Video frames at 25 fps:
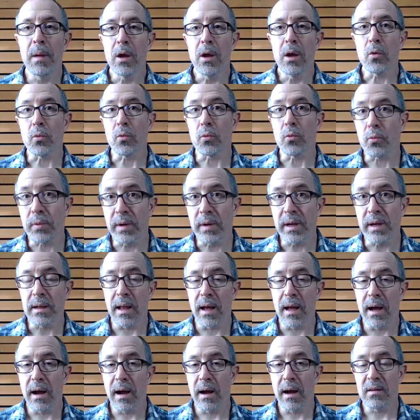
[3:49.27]

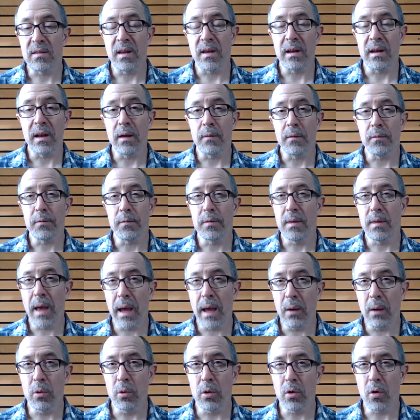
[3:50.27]
realized that if they
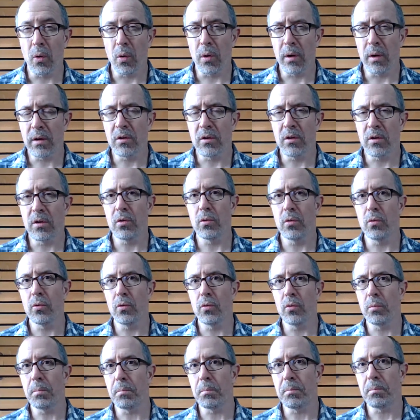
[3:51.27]
were going
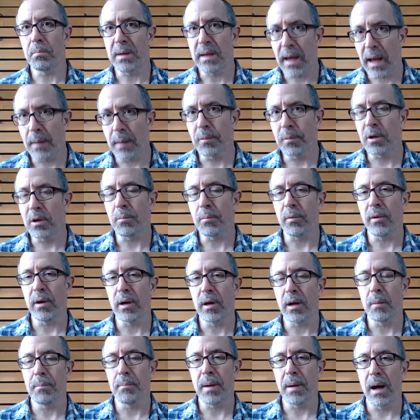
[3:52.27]
to be able to bring
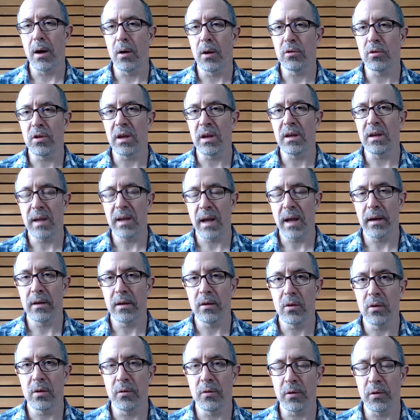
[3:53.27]
about Italian
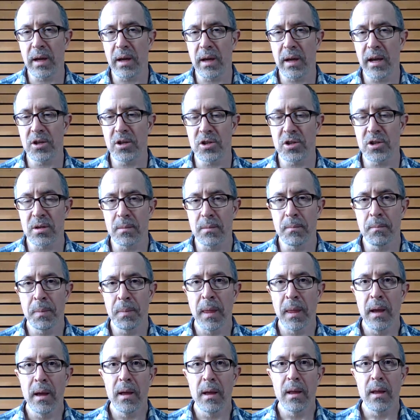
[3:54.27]
unification,
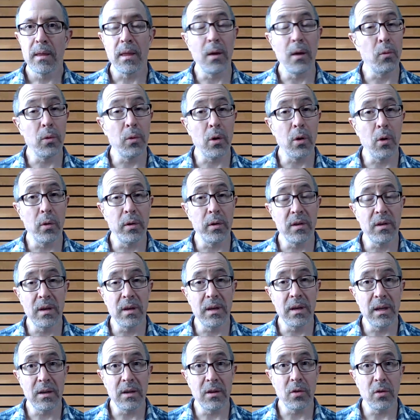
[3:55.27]
they were going to
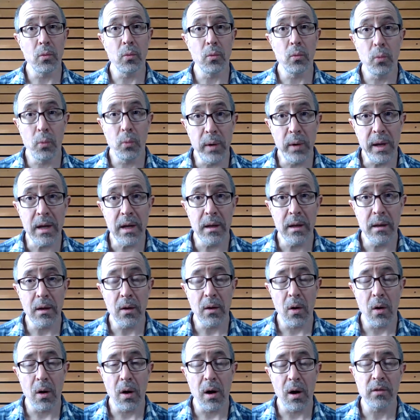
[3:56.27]
need to weaken the
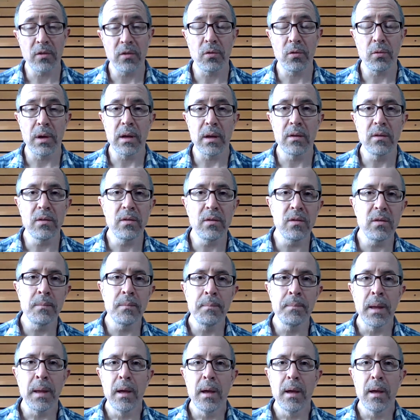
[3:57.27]
Austrians,
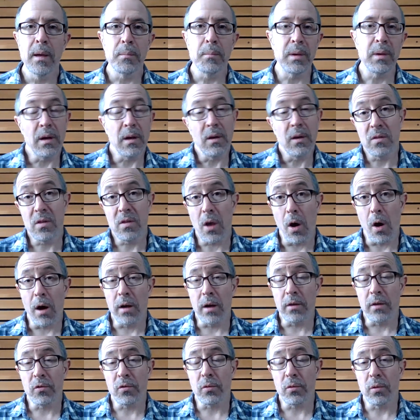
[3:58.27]
because the
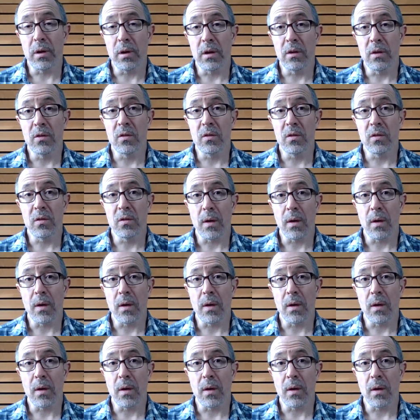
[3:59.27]
Austrians